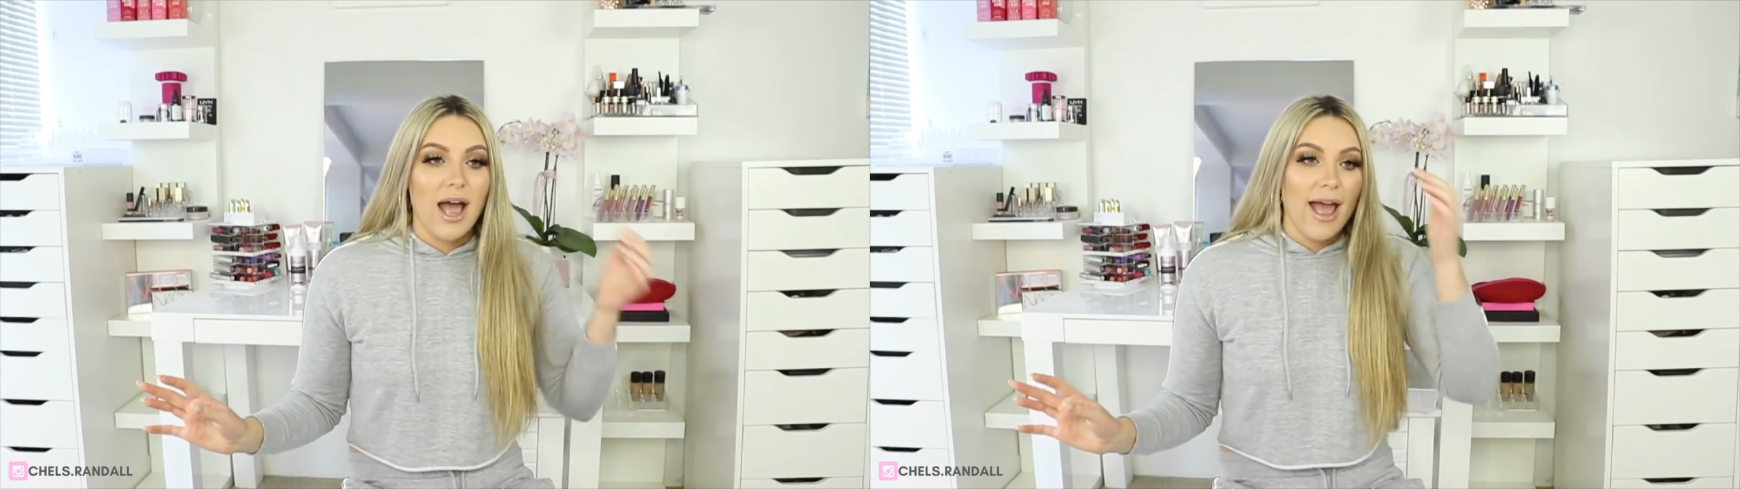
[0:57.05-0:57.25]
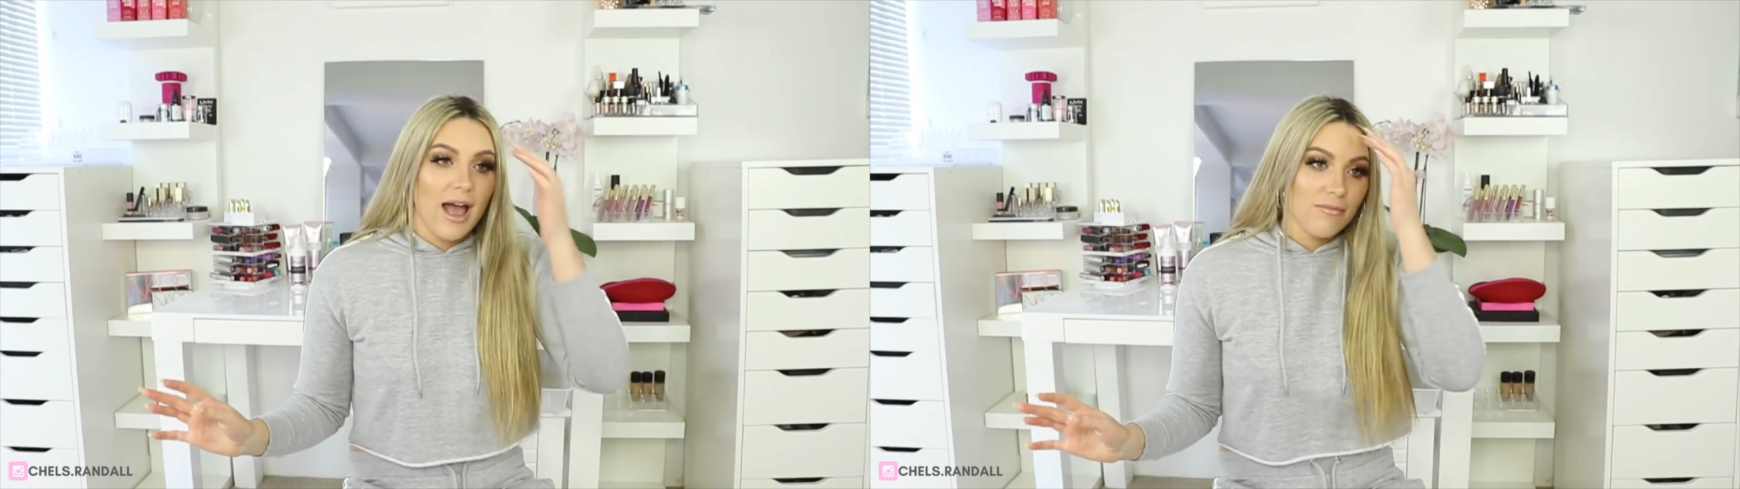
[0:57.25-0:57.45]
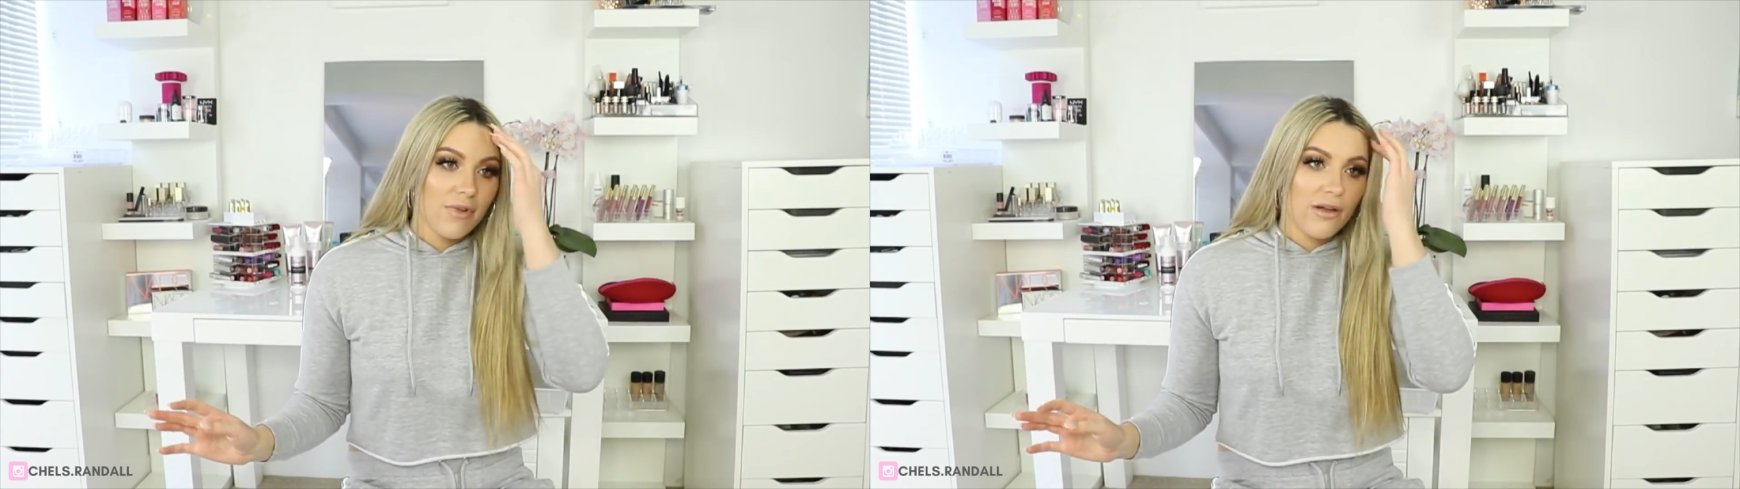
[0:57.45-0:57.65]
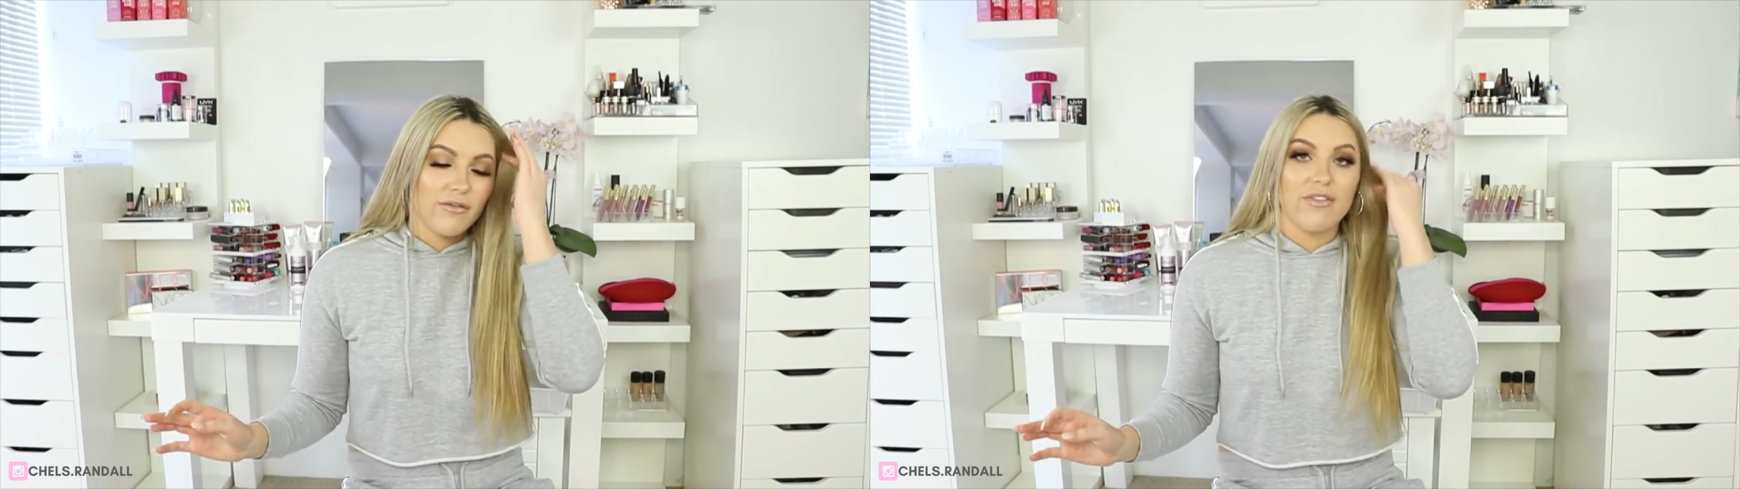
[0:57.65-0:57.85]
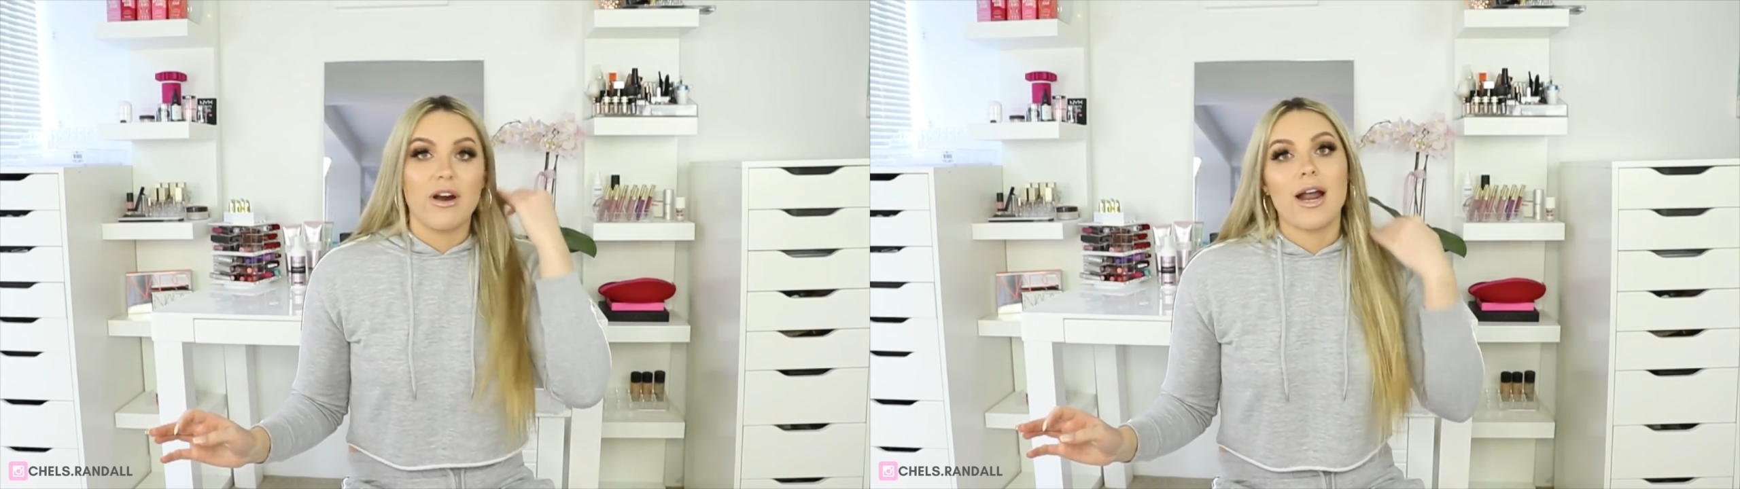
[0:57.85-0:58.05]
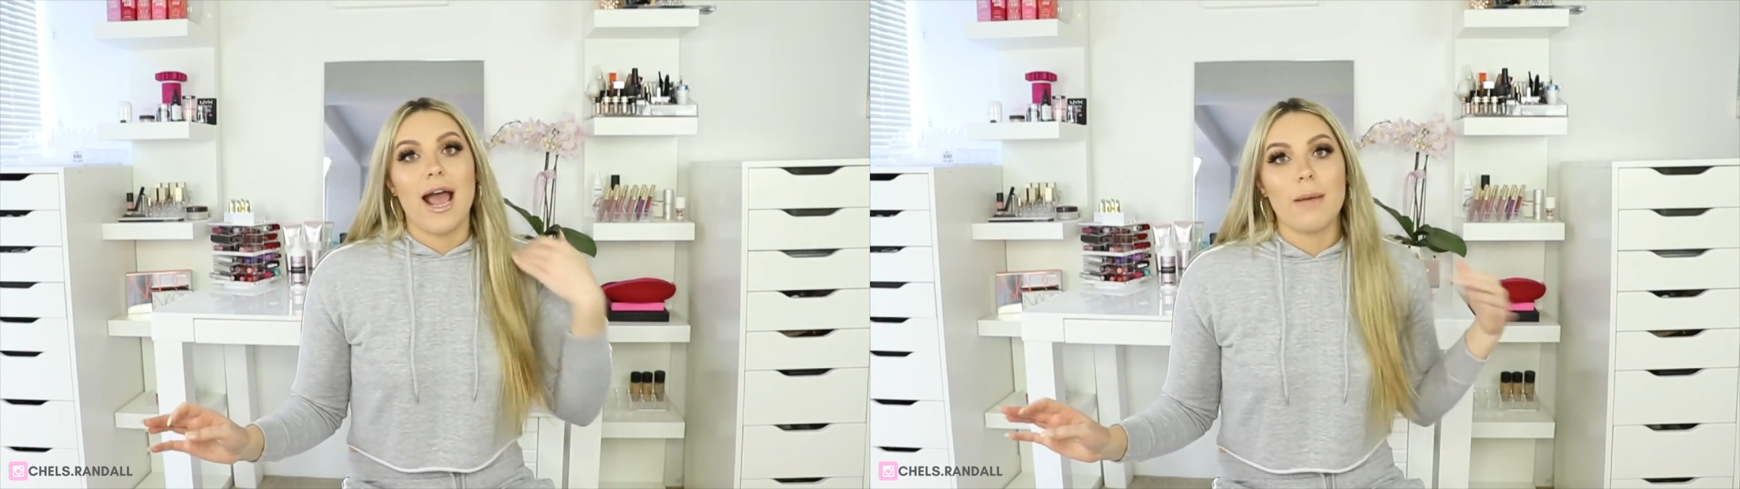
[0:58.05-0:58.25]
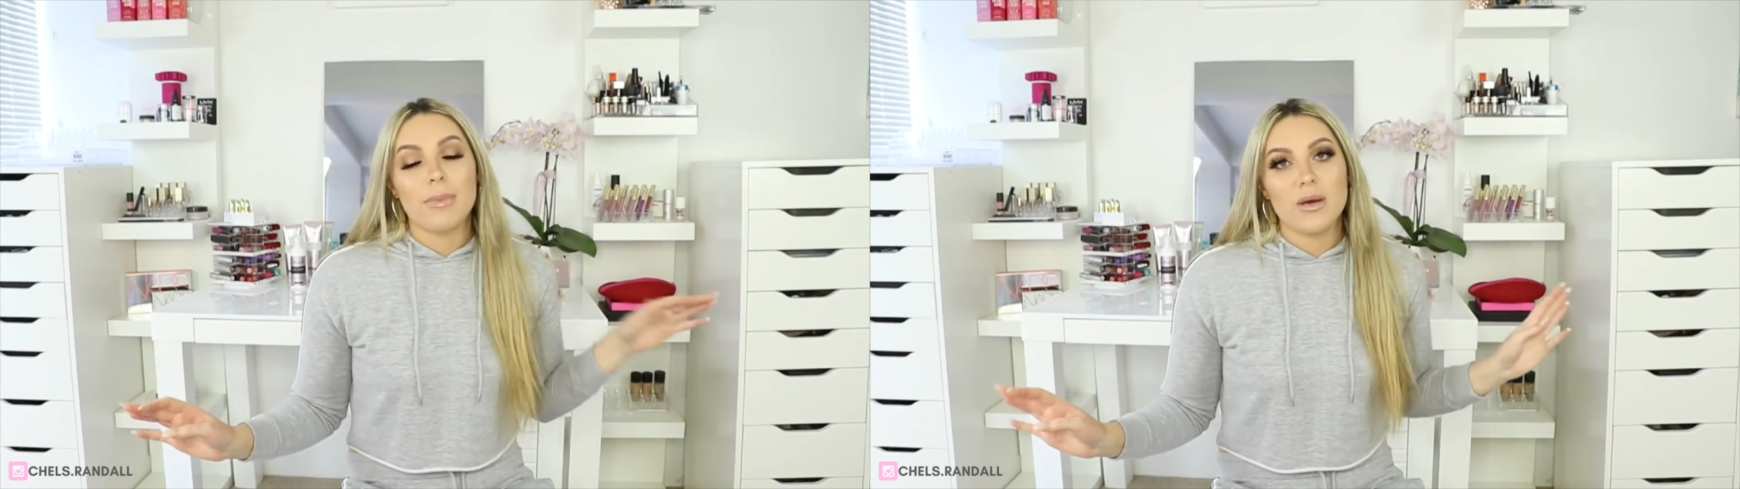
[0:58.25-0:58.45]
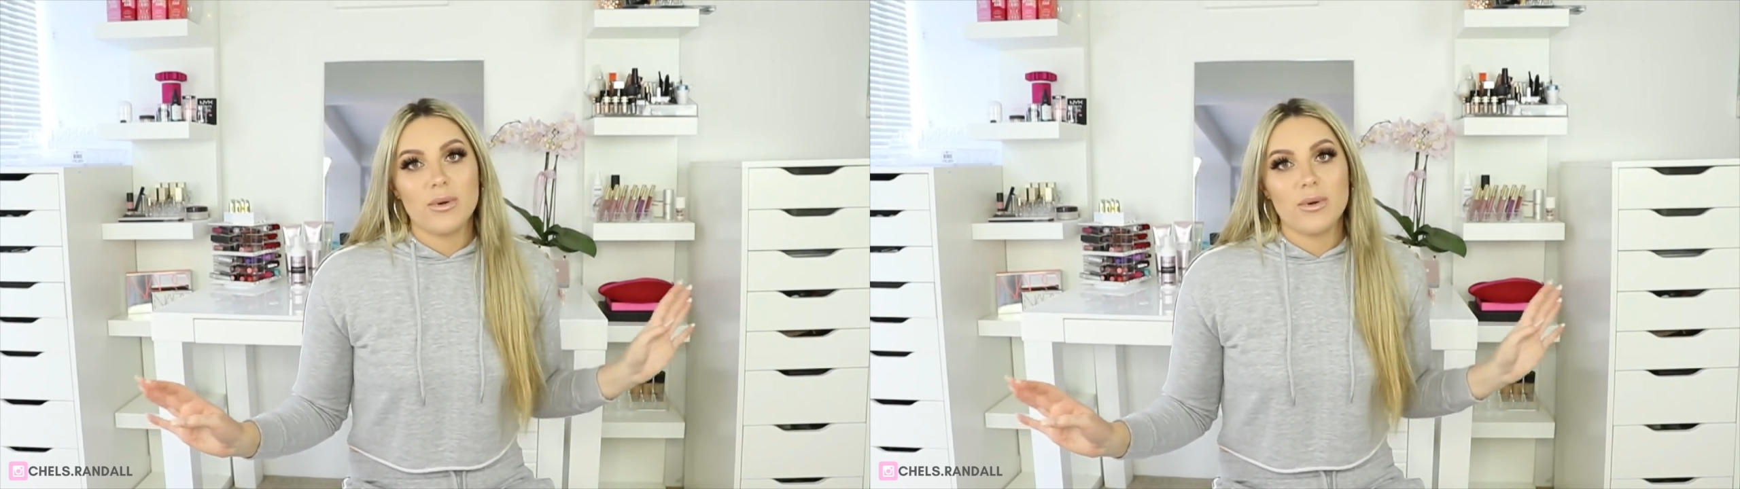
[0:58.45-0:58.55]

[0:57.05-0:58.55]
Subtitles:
I am very happy